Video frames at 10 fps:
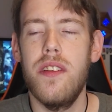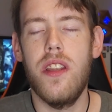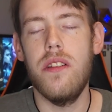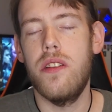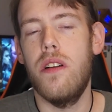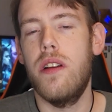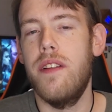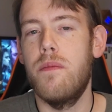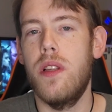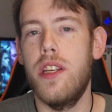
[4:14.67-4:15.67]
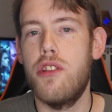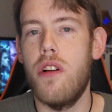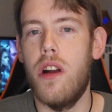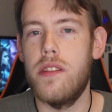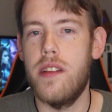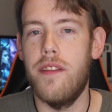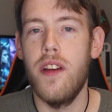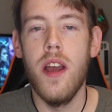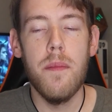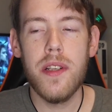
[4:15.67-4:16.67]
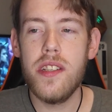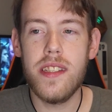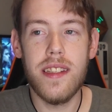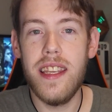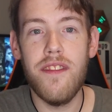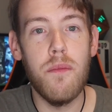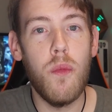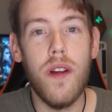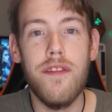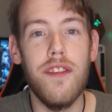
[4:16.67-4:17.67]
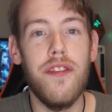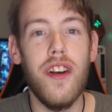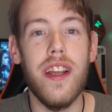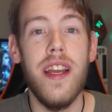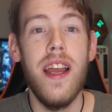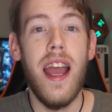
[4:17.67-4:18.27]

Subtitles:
Don't give them really strong stuff, but just give them one for free.